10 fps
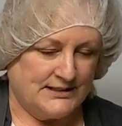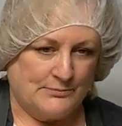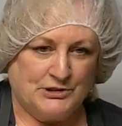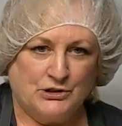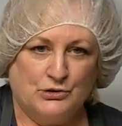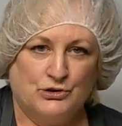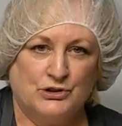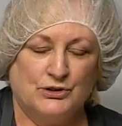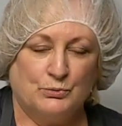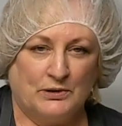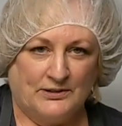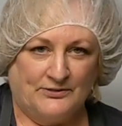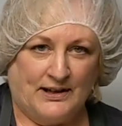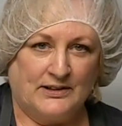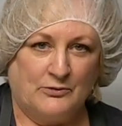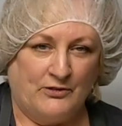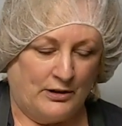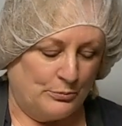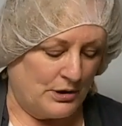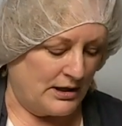substitutions will affect the
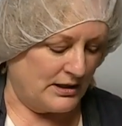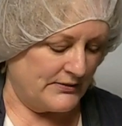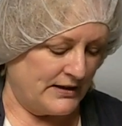final product.